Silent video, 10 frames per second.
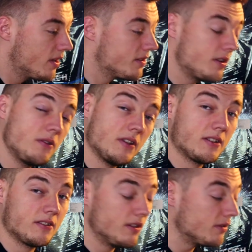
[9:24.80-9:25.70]
2
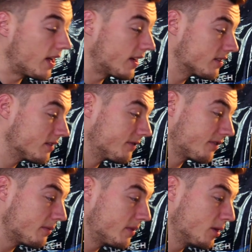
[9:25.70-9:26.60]
things to do next.
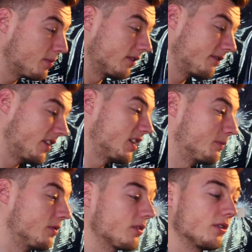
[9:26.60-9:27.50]
Friend me up on
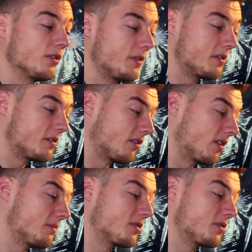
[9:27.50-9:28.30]
Facebook or Instagram,